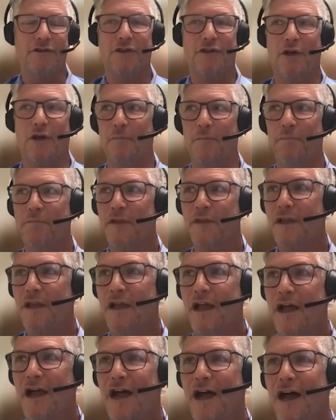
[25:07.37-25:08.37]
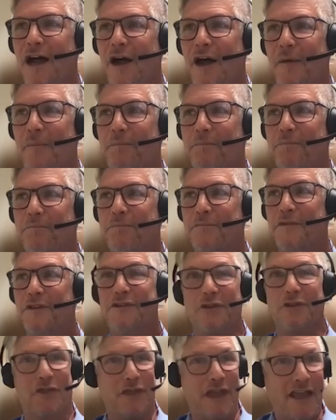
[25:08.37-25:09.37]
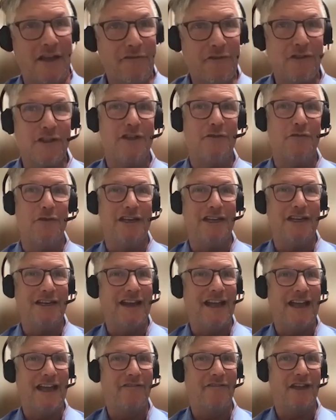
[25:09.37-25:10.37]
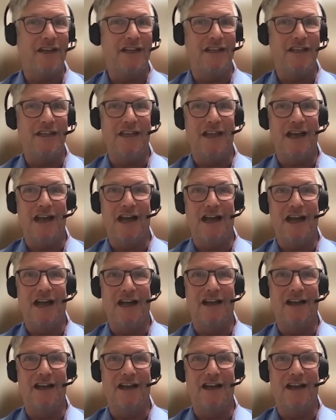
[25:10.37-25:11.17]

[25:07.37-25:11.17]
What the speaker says: So thankfully, we didn't have any